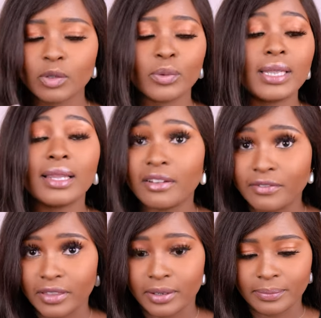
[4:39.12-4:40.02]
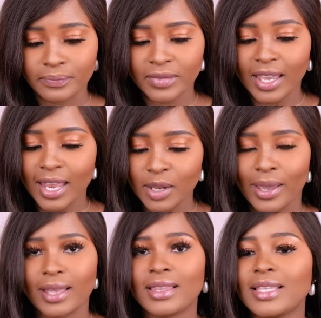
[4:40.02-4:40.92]
We love them.
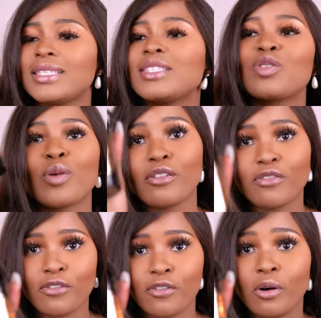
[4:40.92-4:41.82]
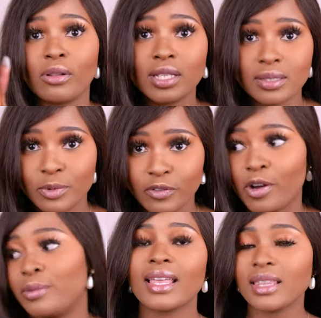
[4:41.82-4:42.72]
Anyway, this is great for fall. Let's move
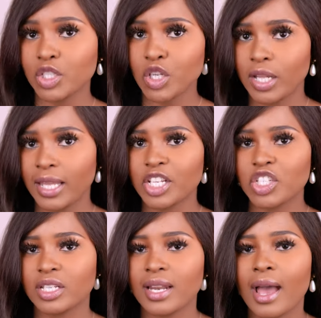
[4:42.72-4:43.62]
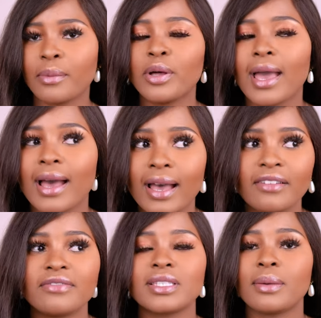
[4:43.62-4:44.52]
on. In this collection, I will
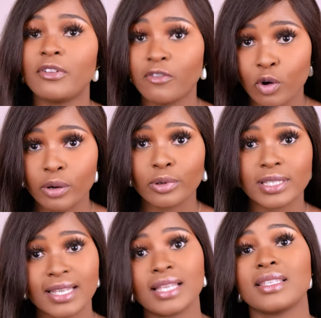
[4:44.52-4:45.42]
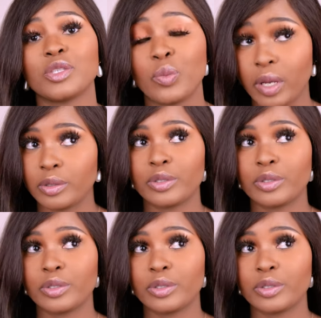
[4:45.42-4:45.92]
have some affordable scents as well.